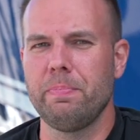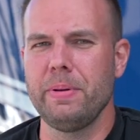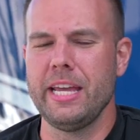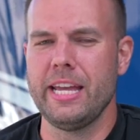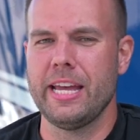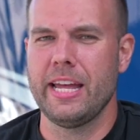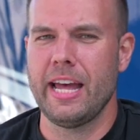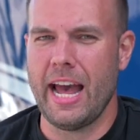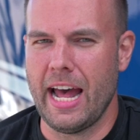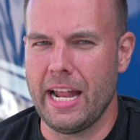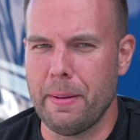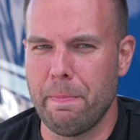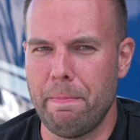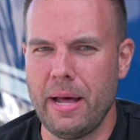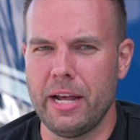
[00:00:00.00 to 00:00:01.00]
be
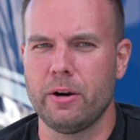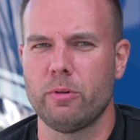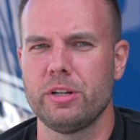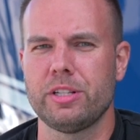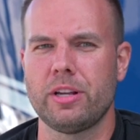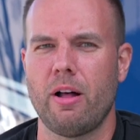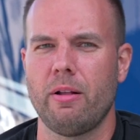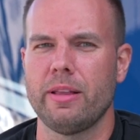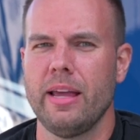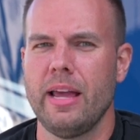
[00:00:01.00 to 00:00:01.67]
and the better result.